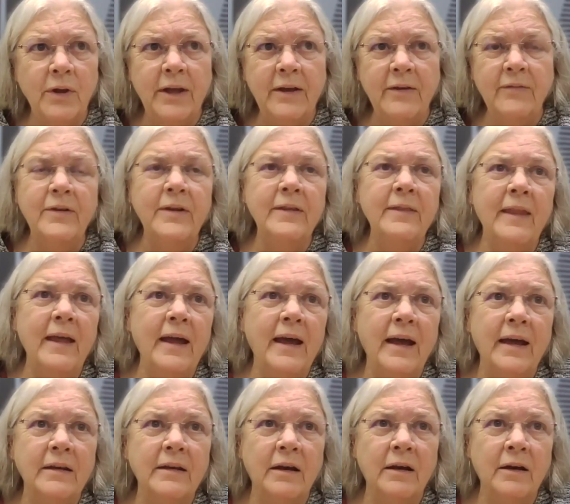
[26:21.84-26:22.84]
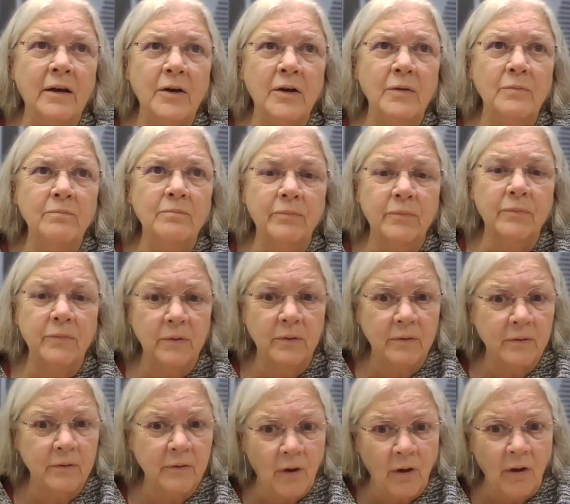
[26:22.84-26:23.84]
given that
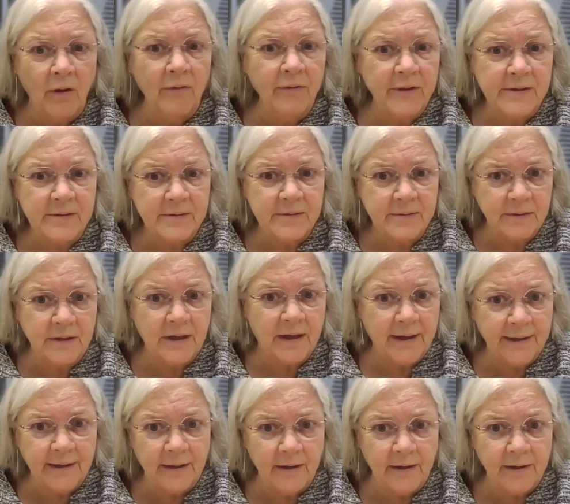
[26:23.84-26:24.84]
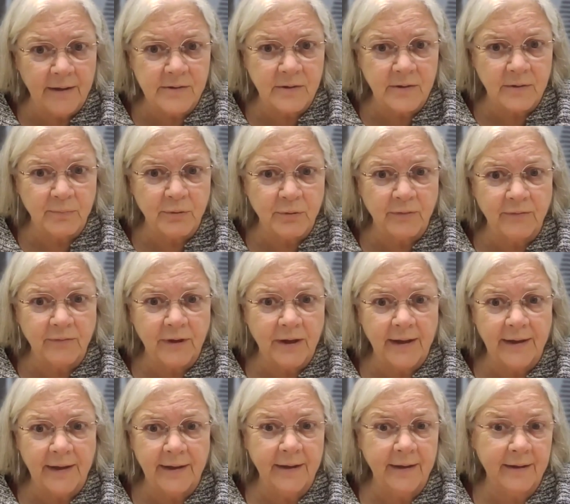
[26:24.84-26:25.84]
all these guidelines are
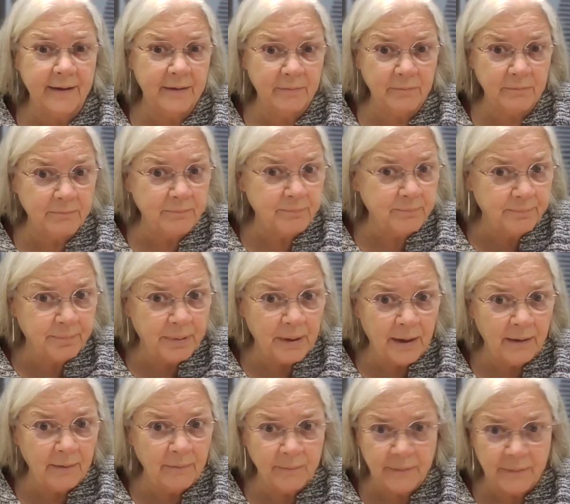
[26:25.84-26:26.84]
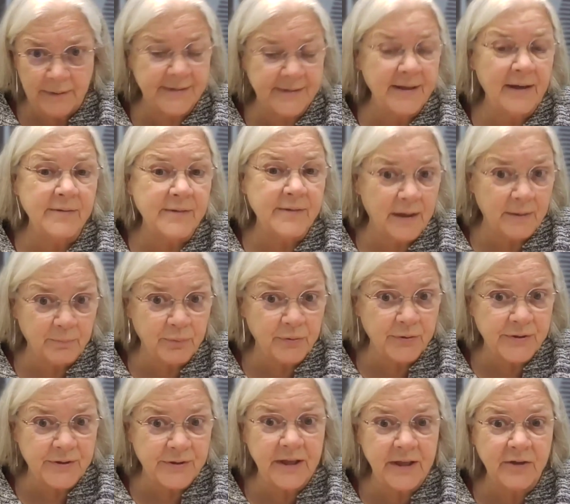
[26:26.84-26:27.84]
provided, and it sounds like
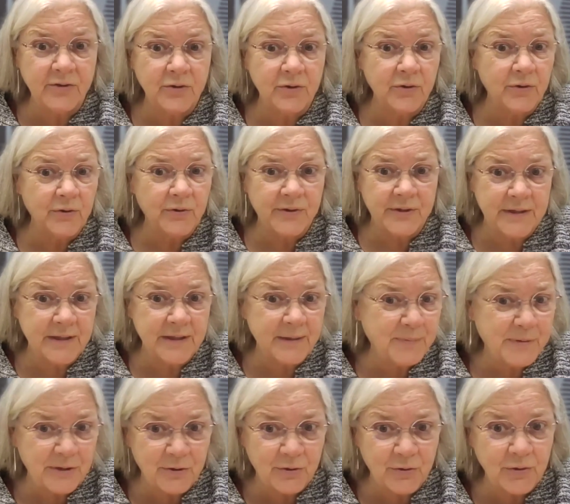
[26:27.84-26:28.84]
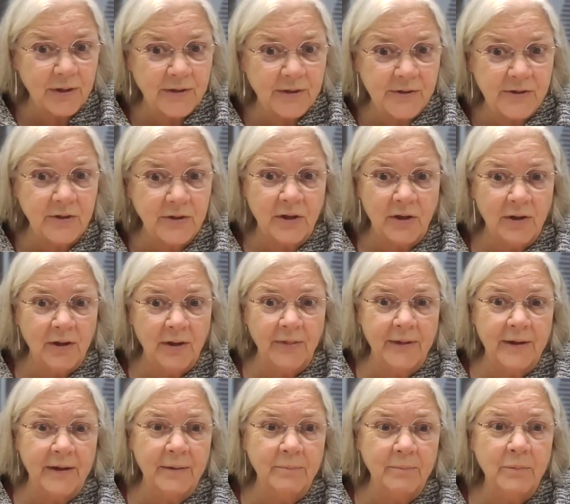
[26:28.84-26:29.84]
procedures, tips and tricks you
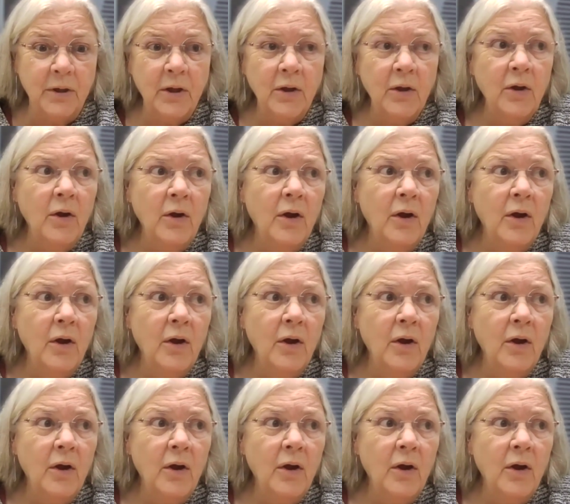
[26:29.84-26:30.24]
called them,